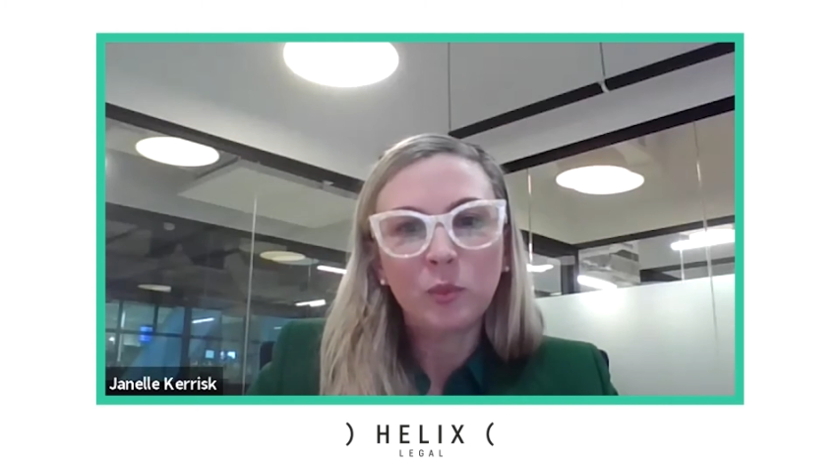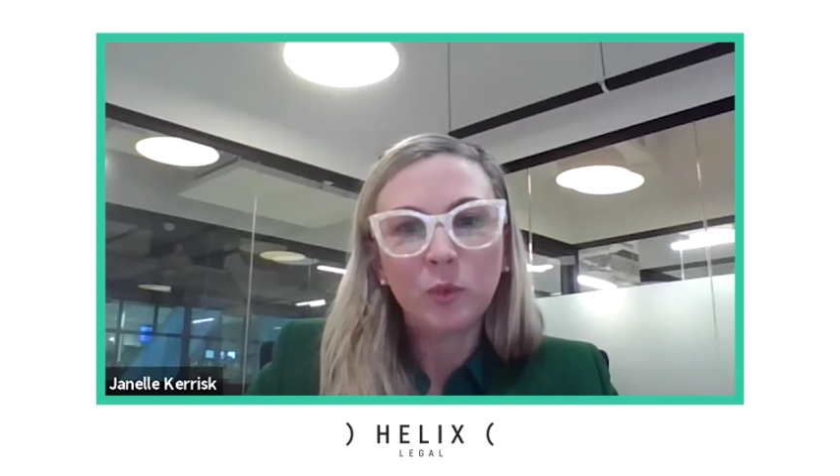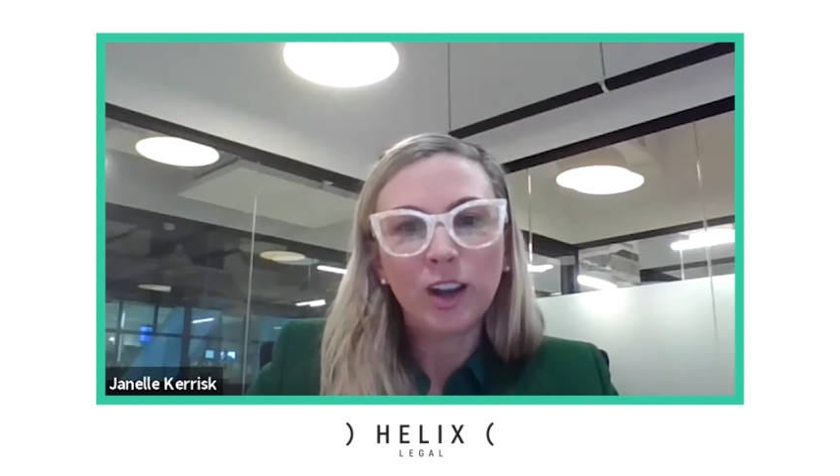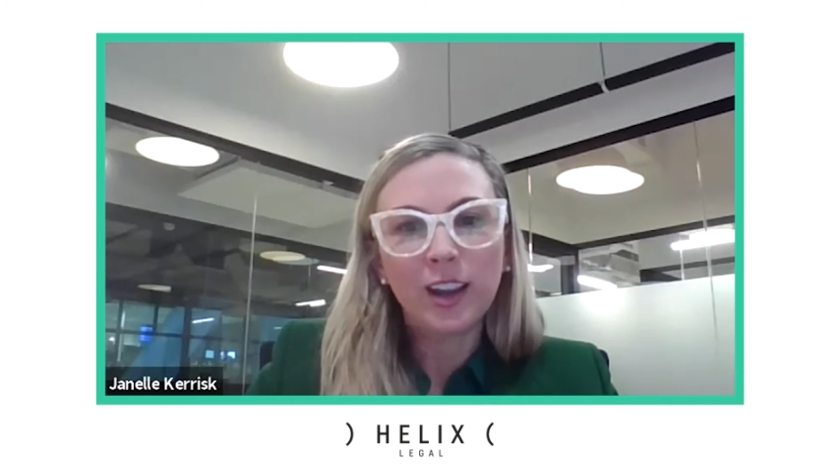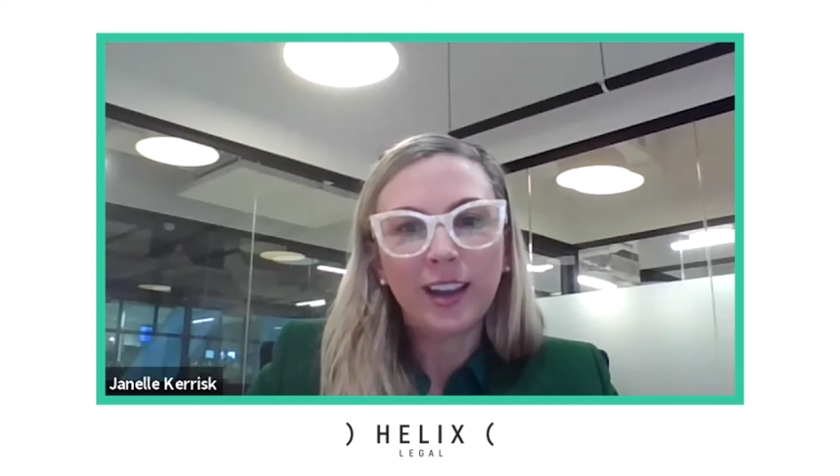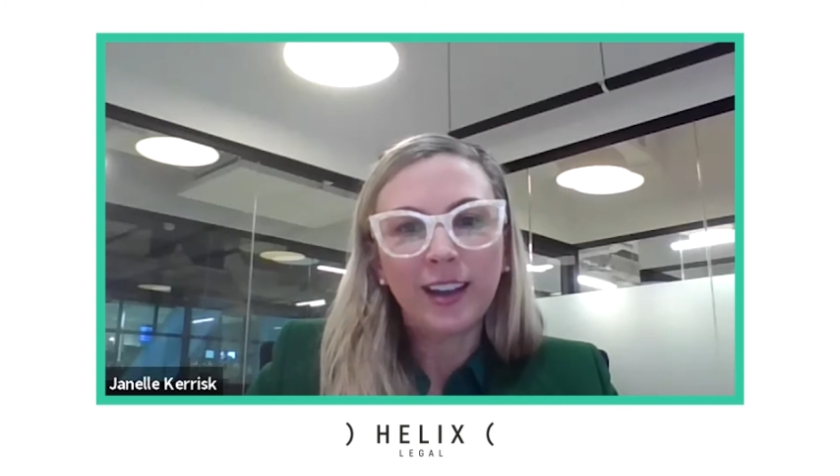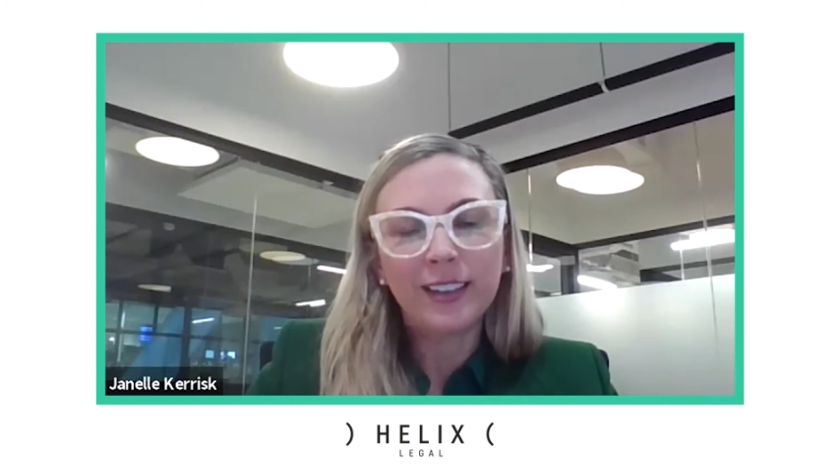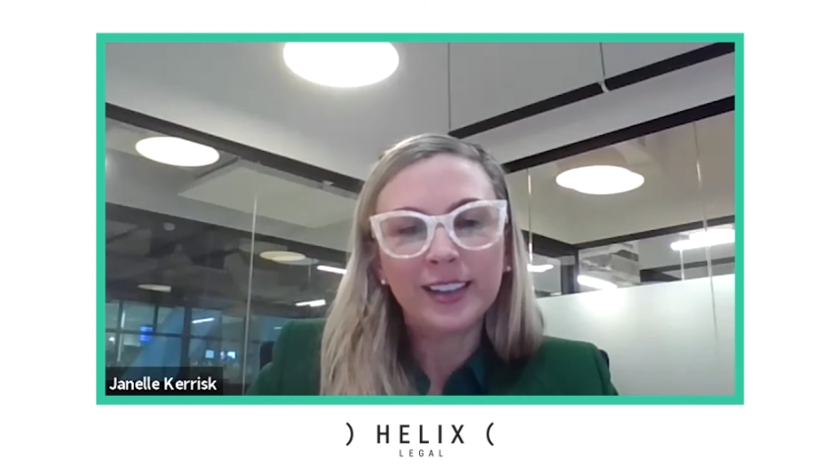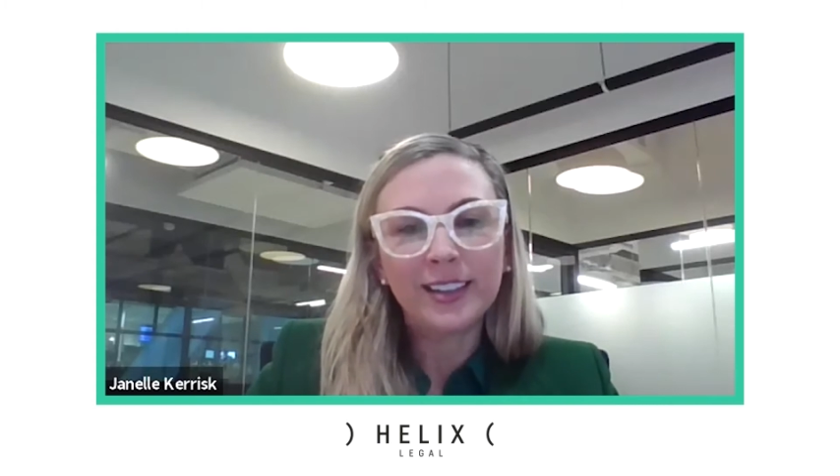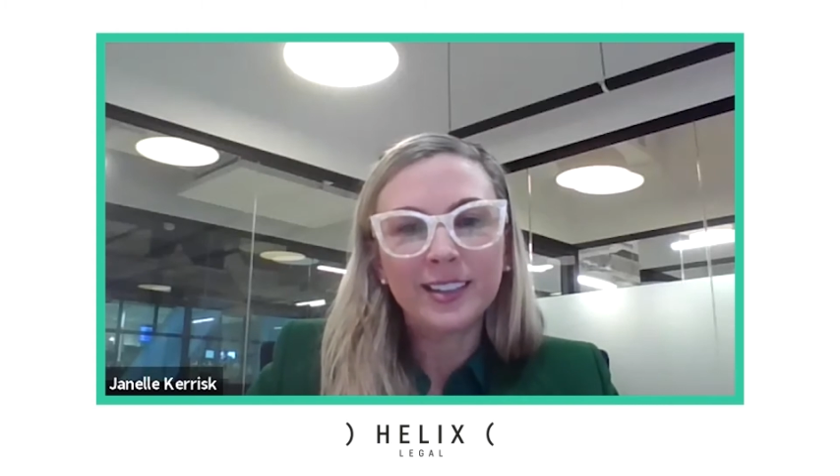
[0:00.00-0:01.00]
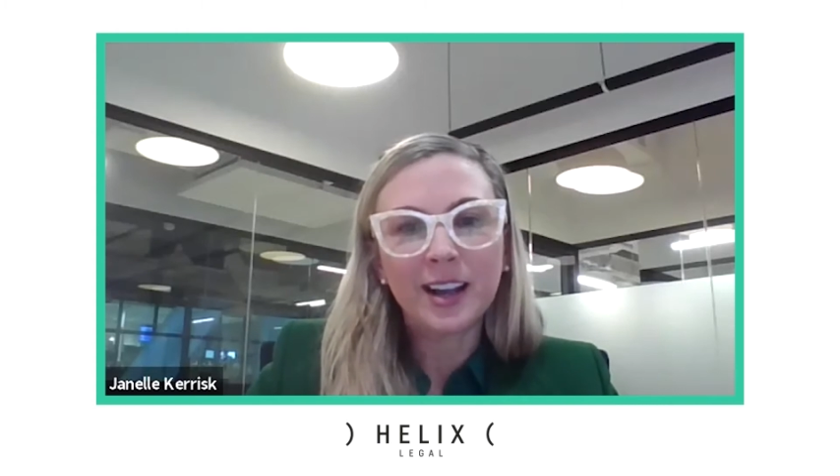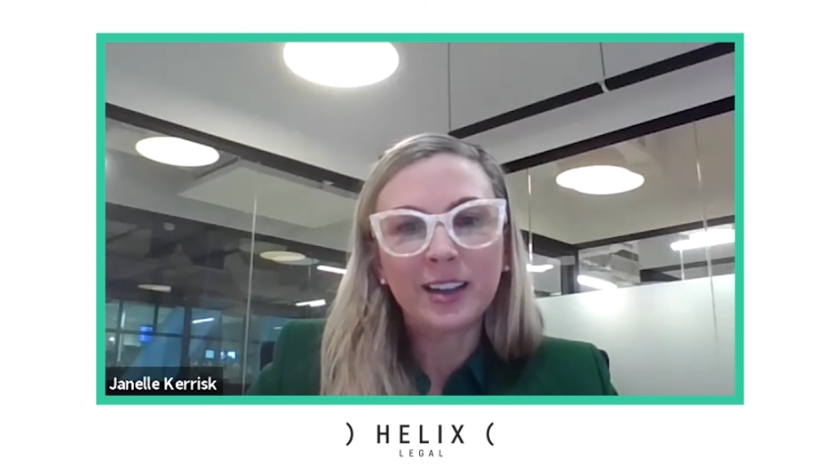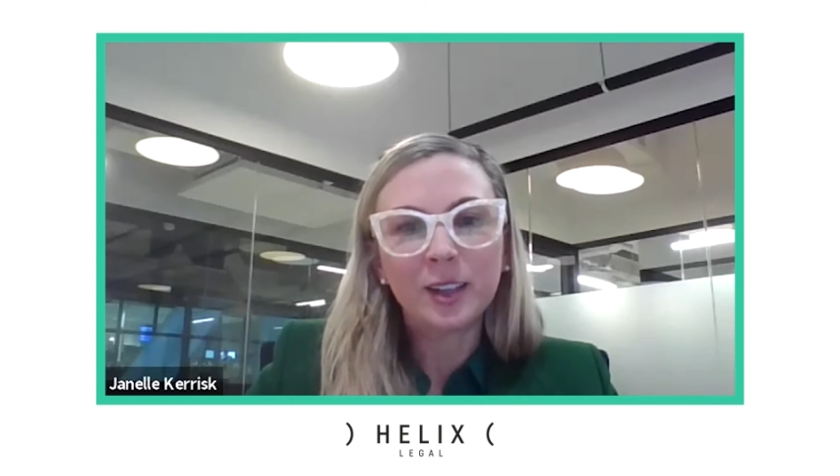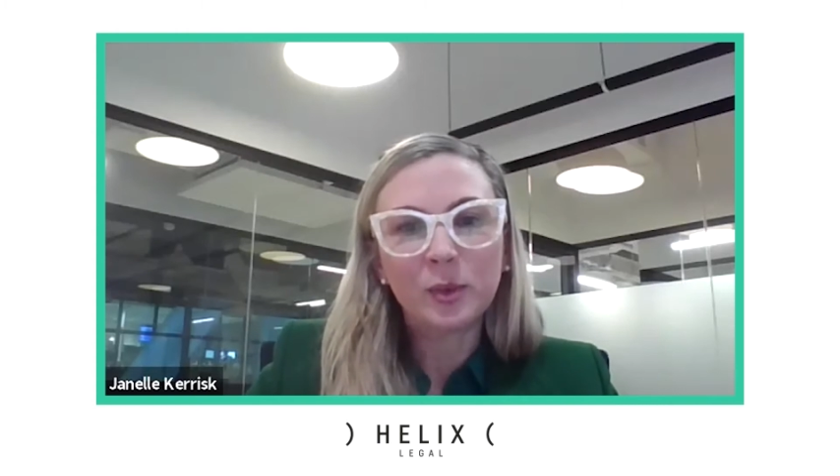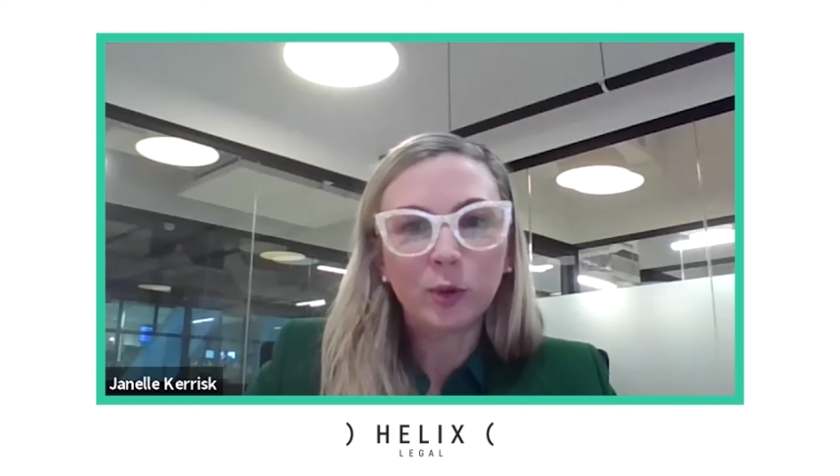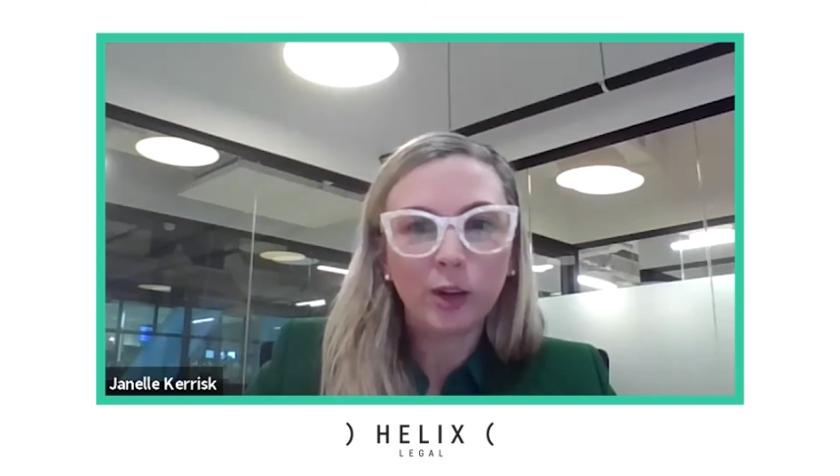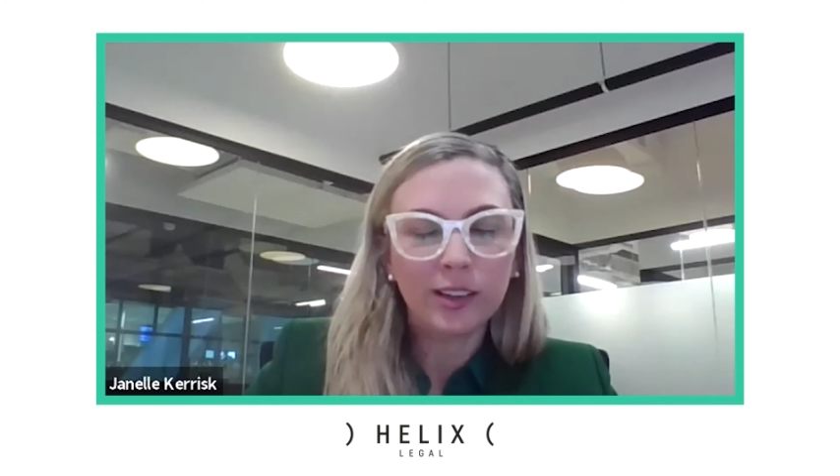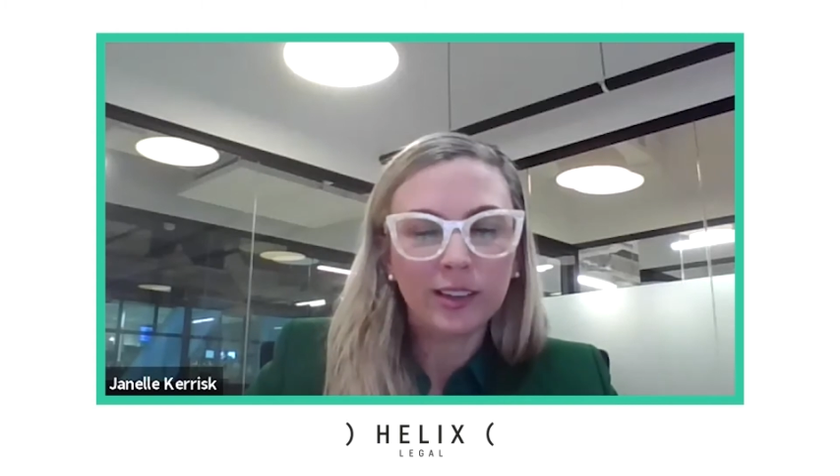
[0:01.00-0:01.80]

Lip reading: work out exactly what